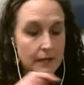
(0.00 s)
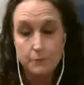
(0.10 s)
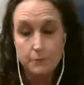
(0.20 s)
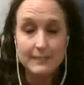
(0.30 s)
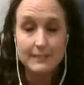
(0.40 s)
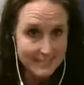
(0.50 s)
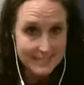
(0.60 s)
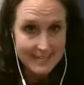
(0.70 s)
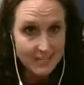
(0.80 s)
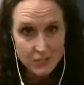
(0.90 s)
a real
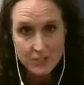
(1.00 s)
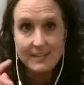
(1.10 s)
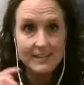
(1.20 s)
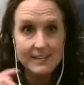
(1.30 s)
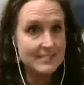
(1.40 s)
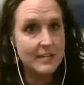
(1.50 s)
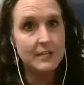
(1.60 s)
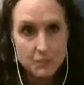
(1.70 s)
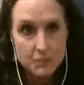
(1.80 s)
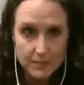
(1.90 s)
estate agent and a
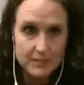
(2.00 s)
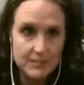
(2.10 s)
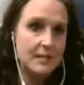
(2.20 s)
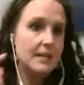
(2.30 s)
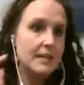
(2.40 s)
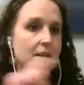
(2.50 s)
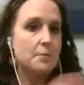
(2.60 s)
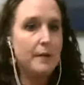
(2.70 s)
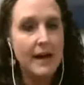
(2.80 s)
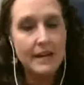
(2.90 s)
salesperson and a
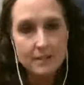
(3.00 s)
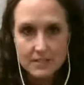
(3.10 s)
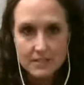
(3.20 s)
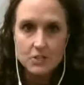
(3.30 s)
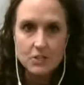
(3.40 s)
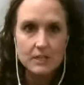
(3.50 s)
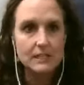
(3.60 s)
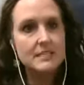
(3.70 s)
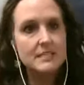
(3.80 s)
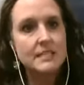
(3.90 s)
buyer's agent and
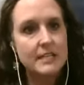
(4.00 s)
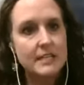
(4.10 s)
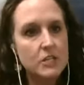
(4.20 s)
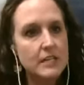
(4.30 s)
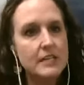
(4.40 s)
a listing agent.